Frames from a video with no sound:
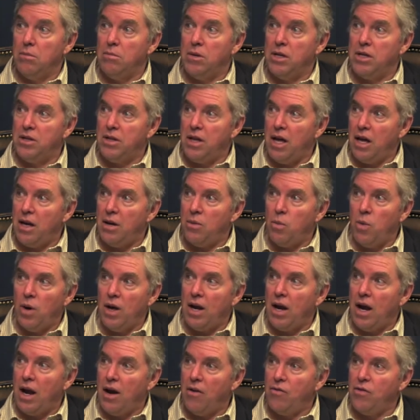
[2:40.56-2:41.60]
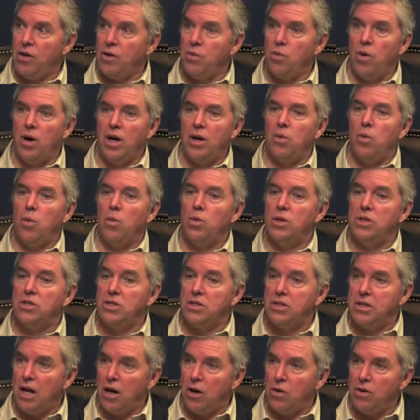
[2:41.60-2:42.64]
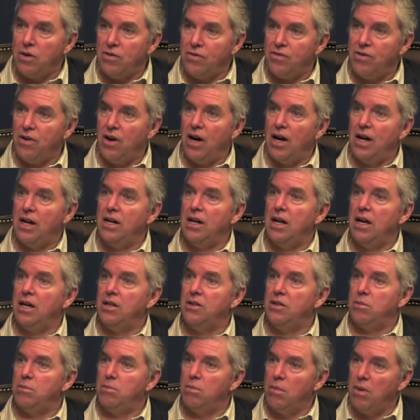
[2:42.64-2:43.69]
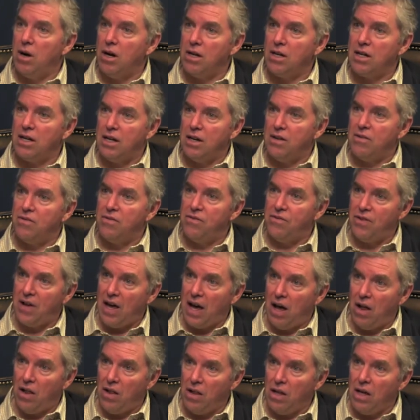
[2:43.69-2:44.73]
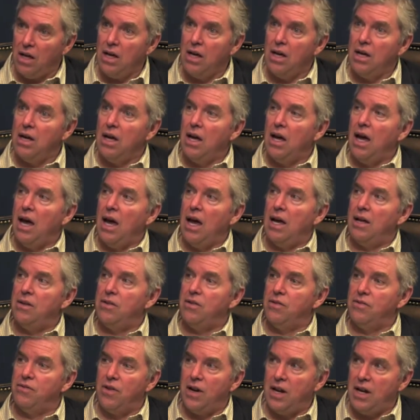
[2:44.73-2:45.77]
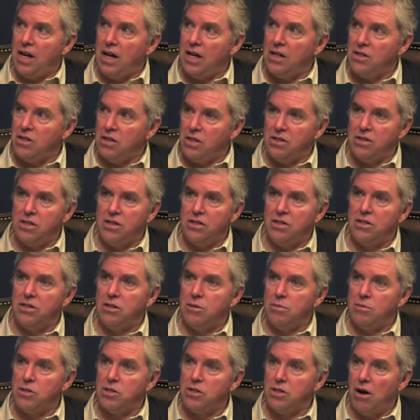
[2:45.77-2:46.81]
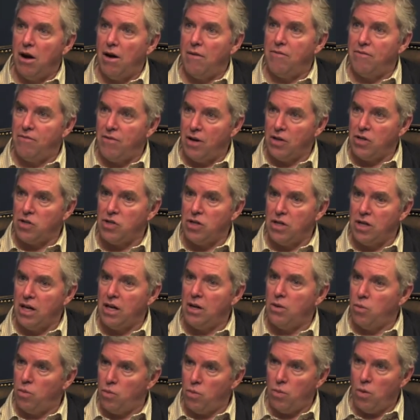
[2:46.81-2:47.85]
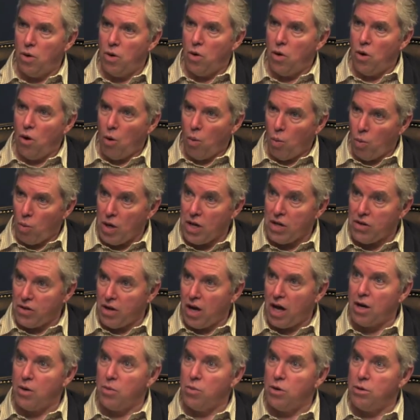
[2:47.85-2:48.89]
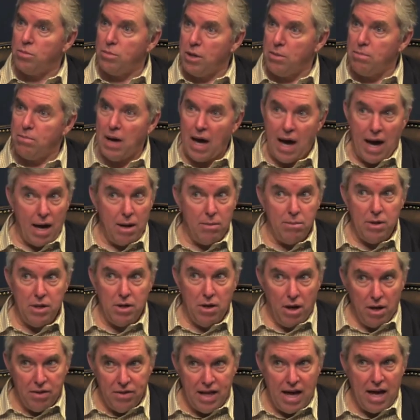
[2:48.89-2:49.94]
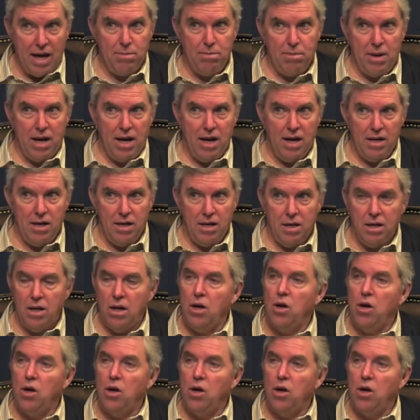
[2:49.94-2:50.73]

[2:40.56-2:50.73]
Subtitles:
But then when everyone was terrified and the market fell and the financial system stopped functioning, we thought it would be bad, but not that bad.